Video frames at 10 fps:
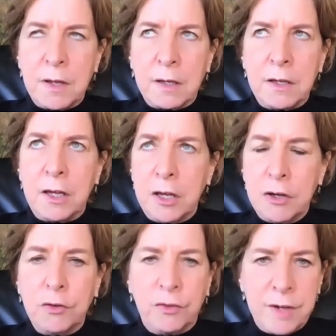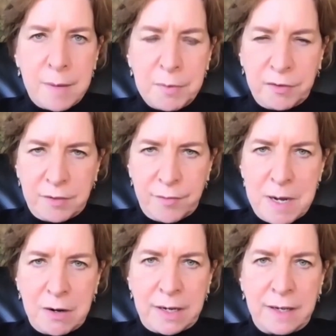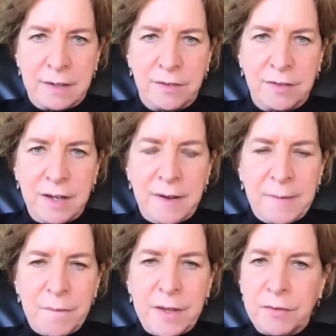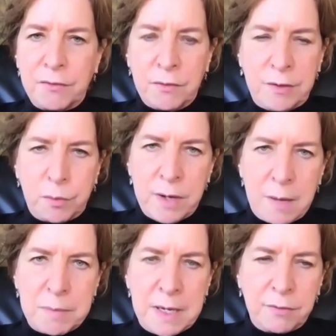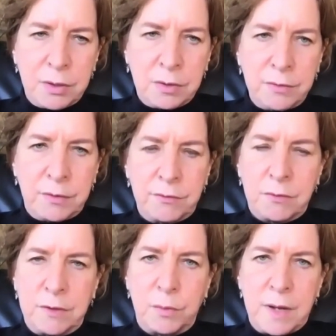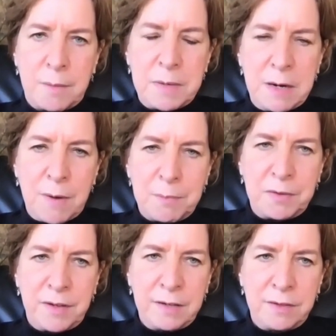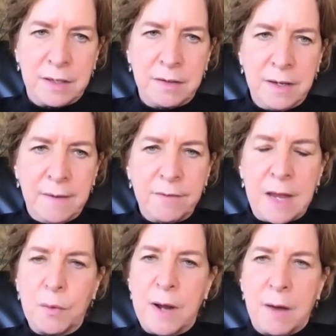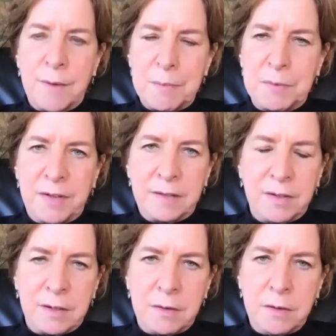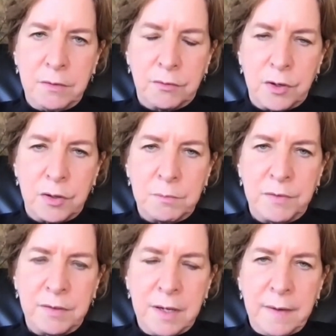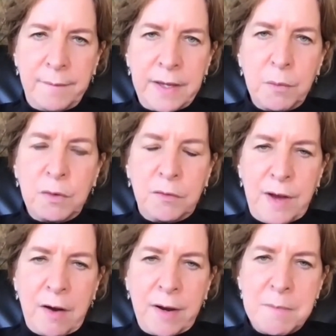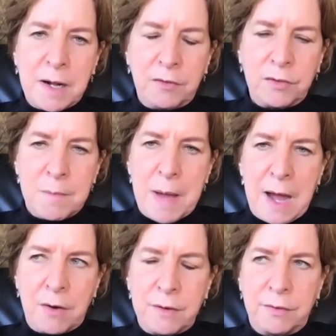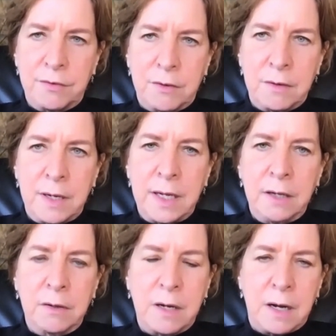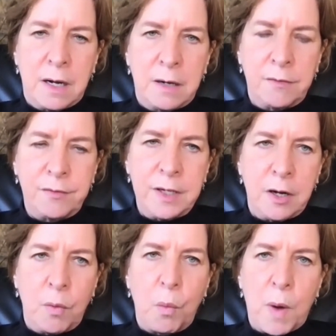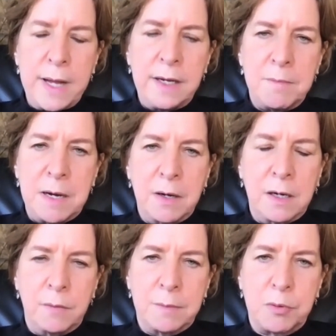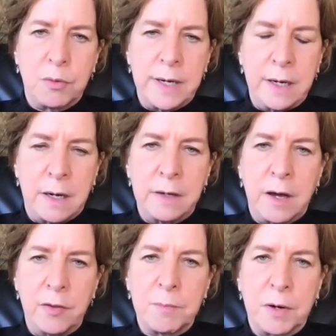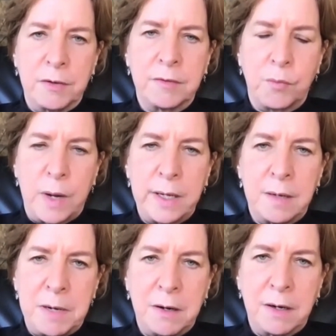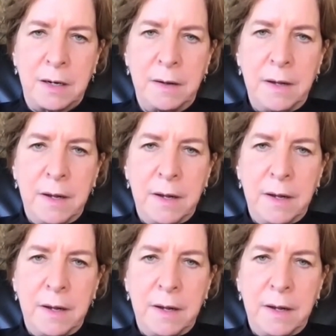huge numbers of Americans, their stories were not being told, their stories were not being represented. They were not represented in newsrooms. it was very much about a certain ilk of, white America reporting on other parts of white America.